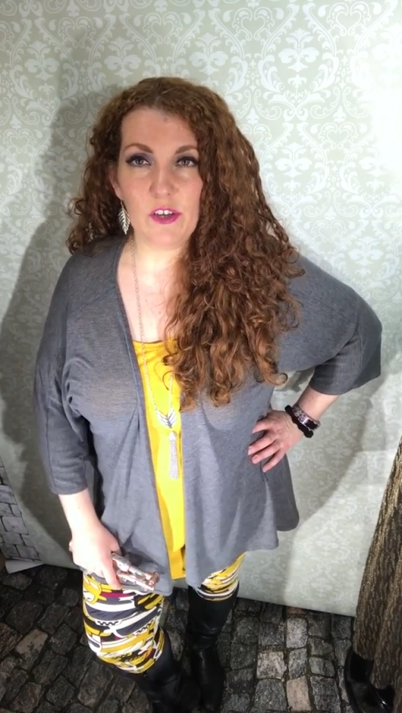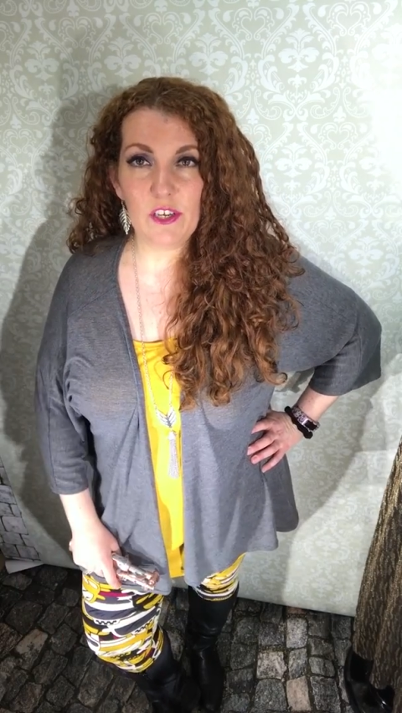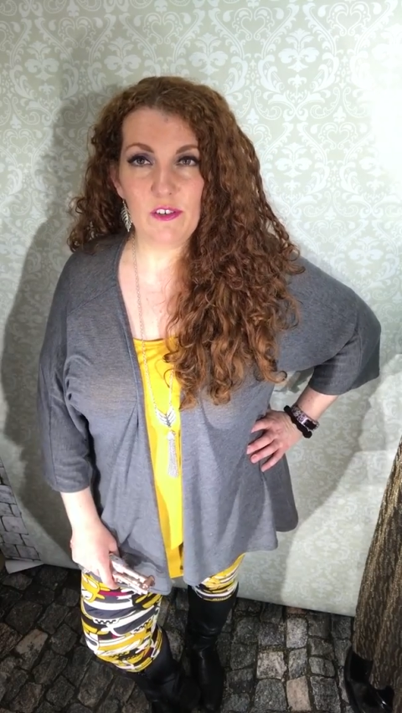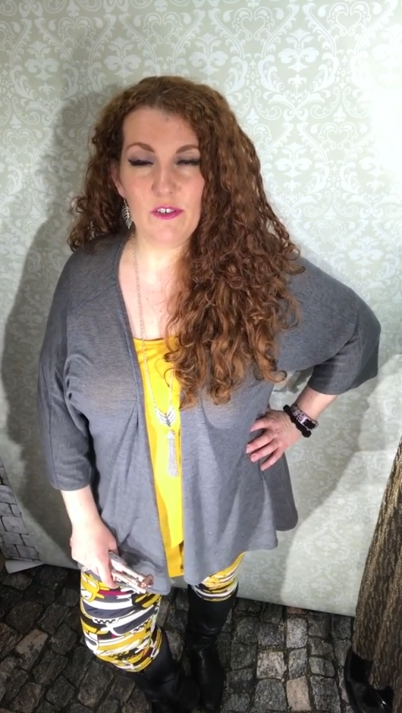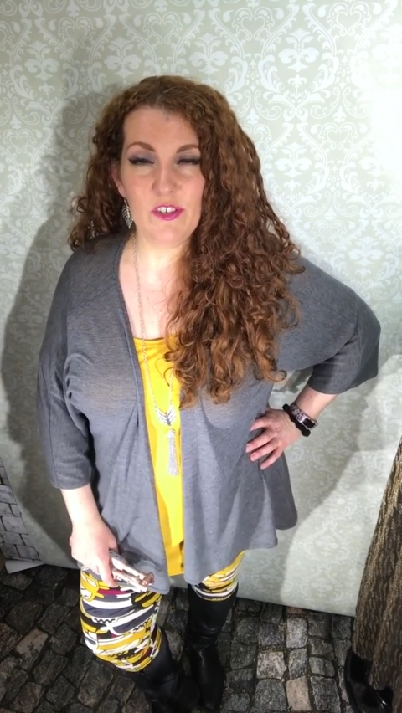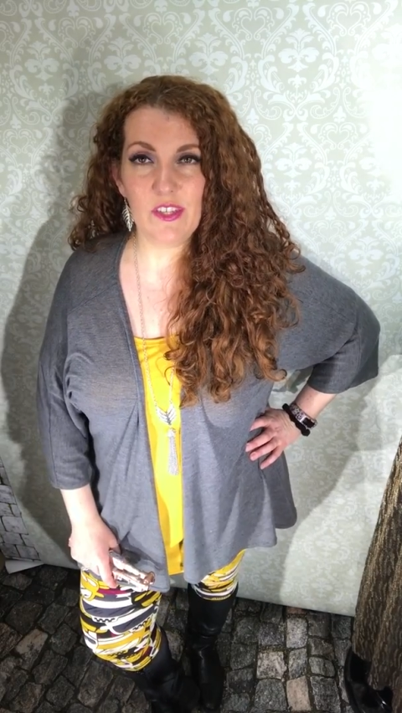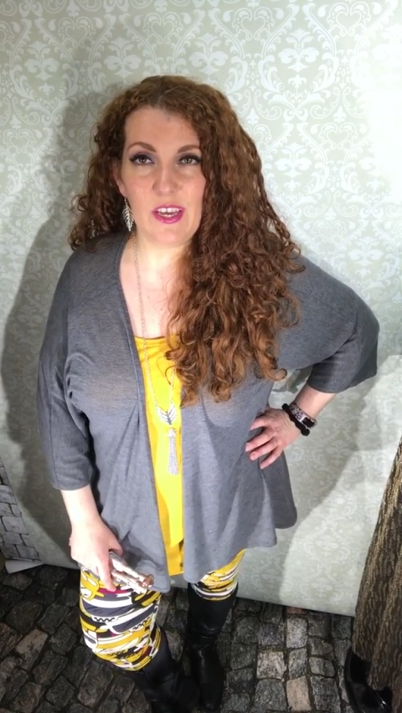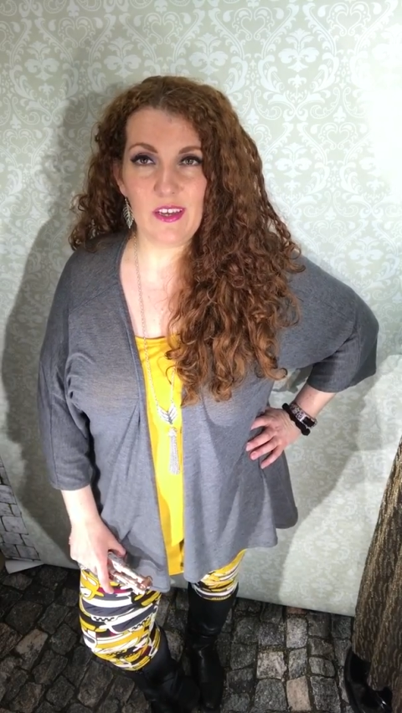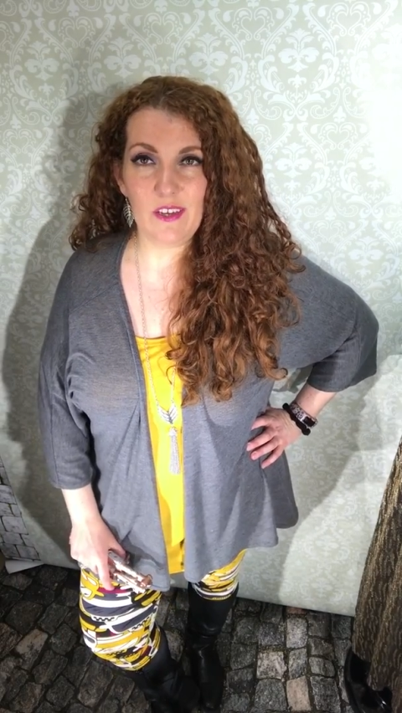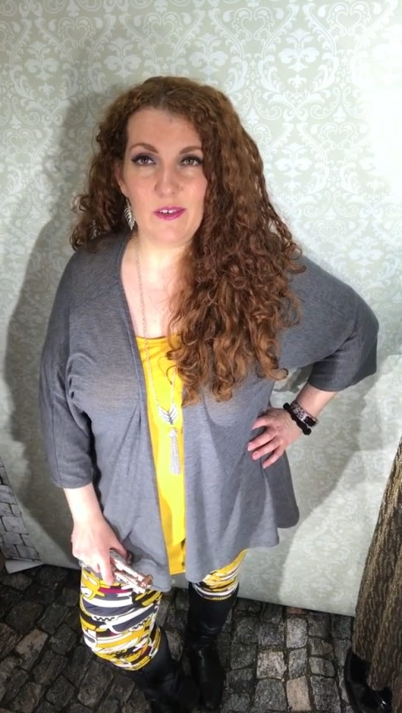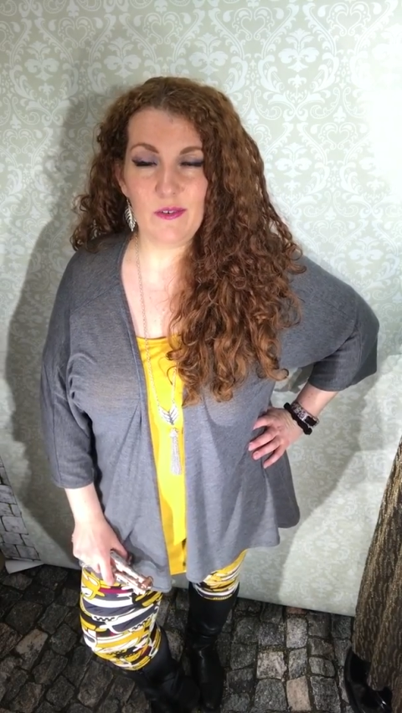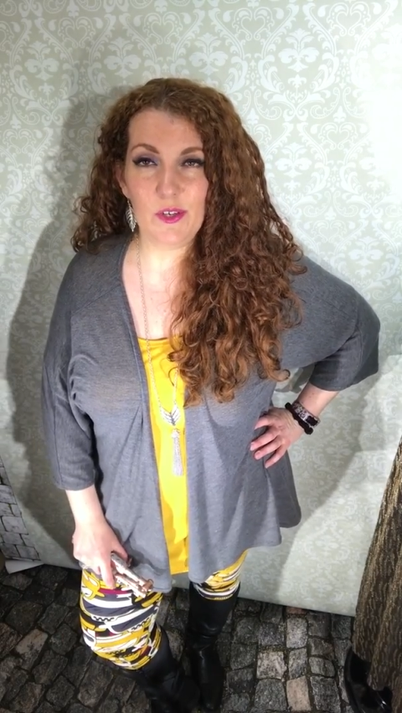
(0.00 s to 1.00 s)
huge
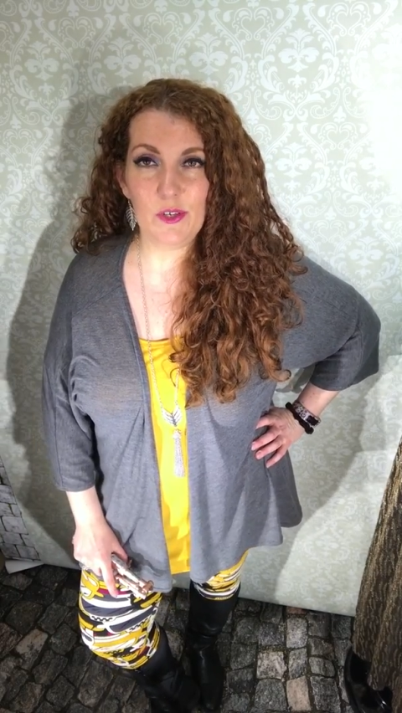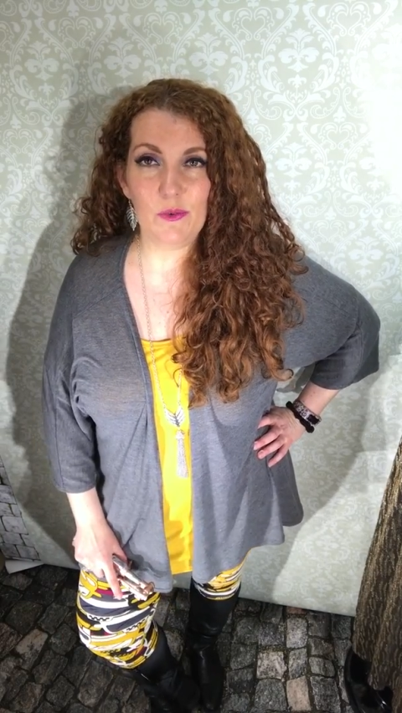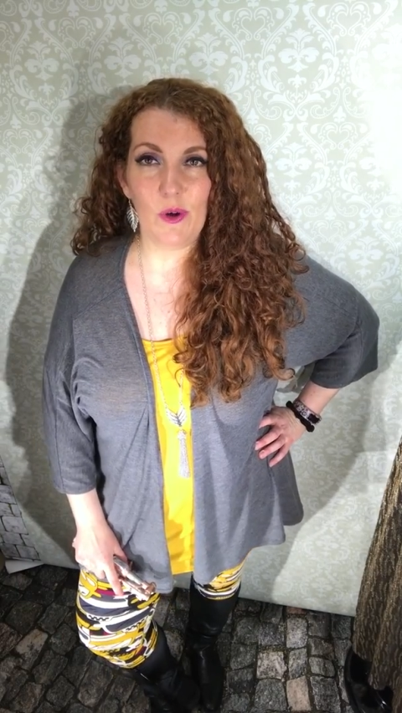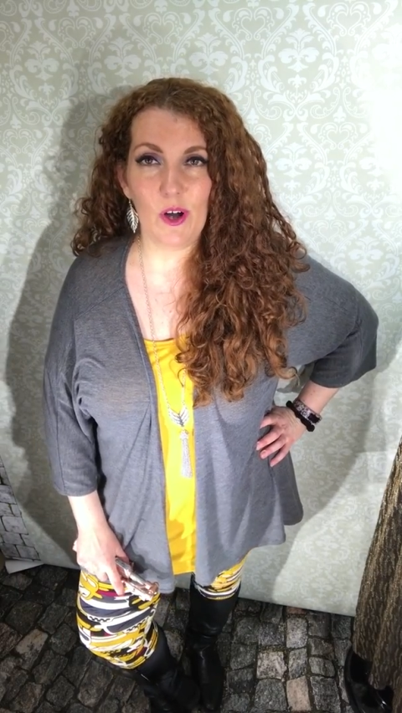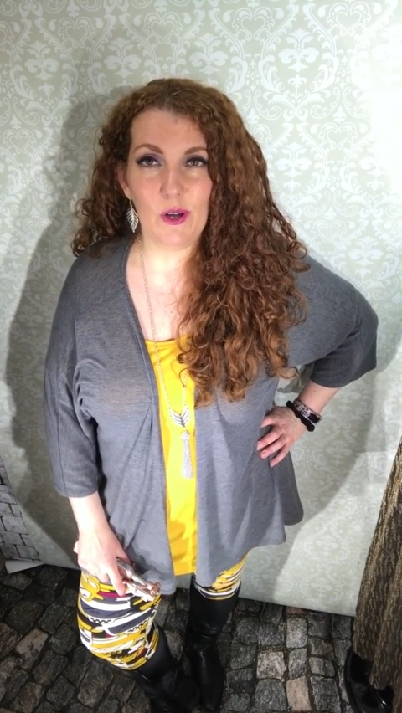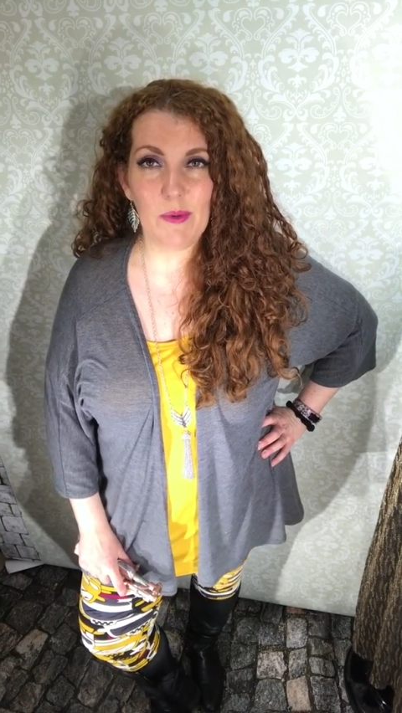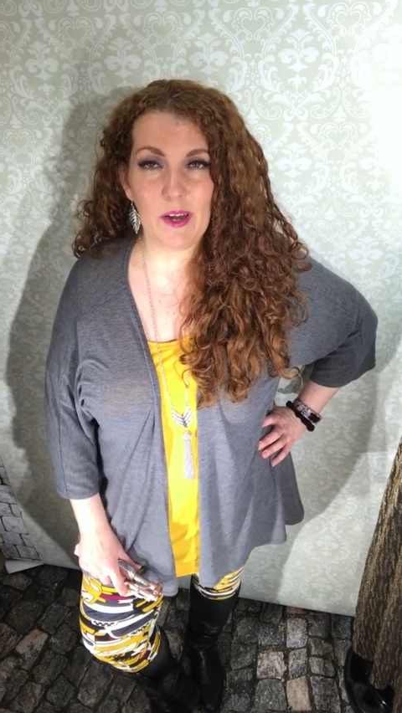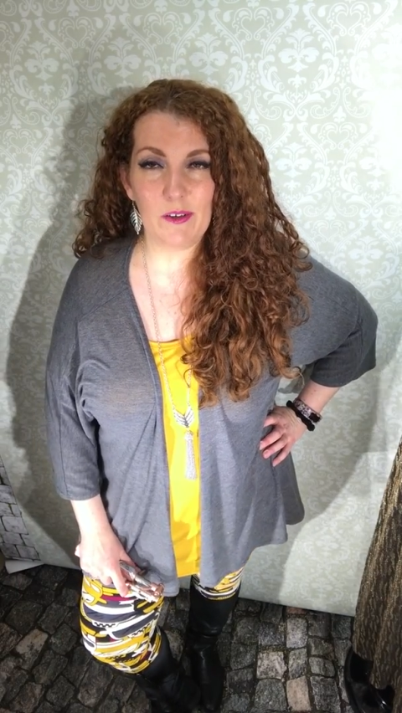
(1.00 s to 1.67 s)
thank you to all my